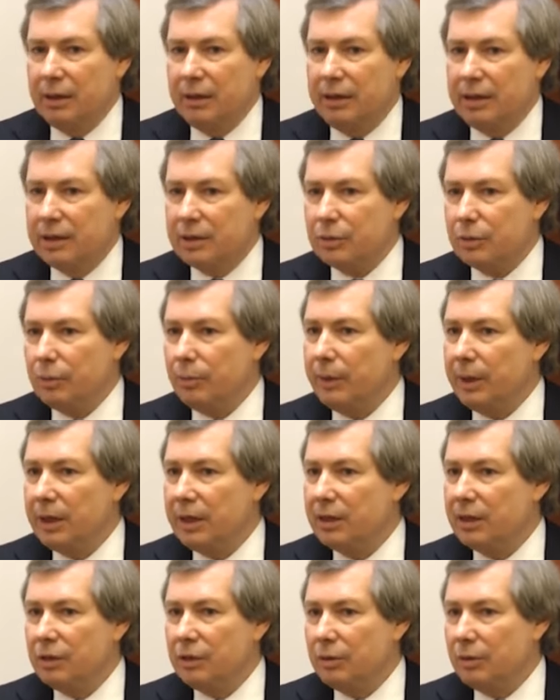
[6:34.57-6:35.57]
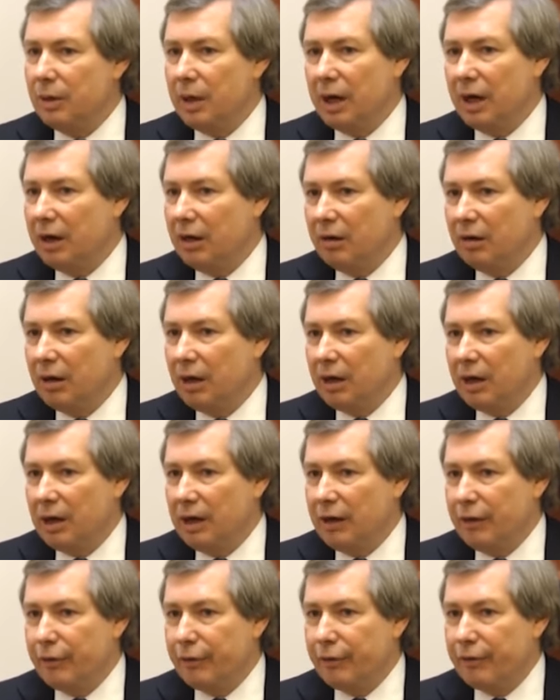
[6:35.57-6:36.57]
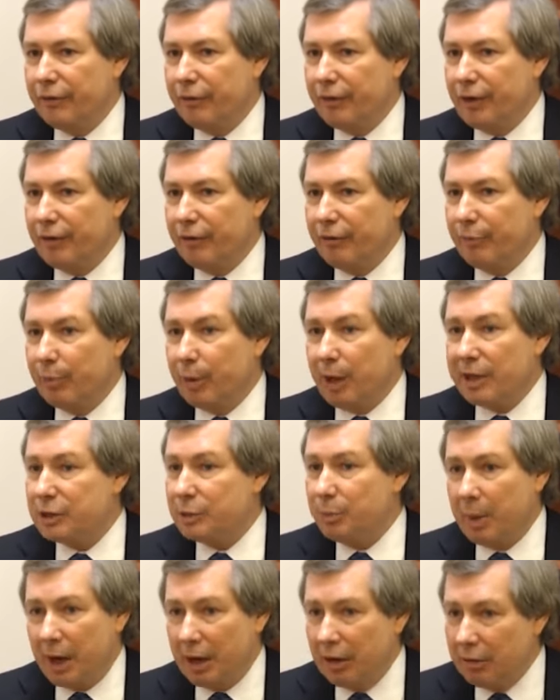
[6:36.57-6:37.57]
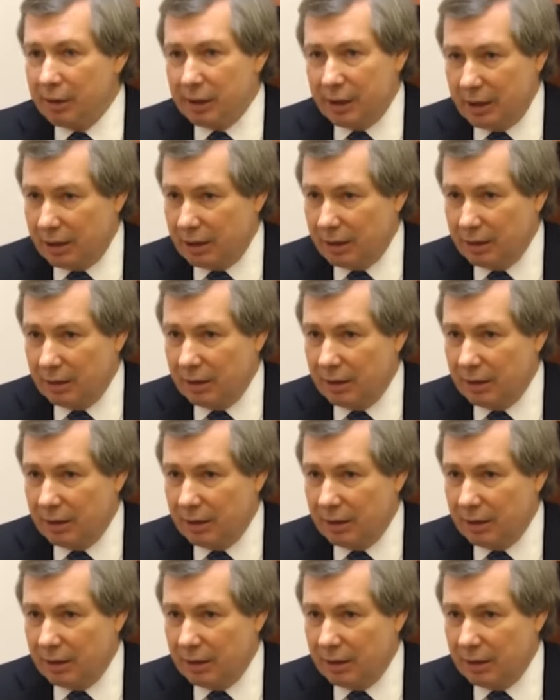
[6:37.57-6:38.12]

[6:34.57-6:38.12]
this will be a new era of prosperity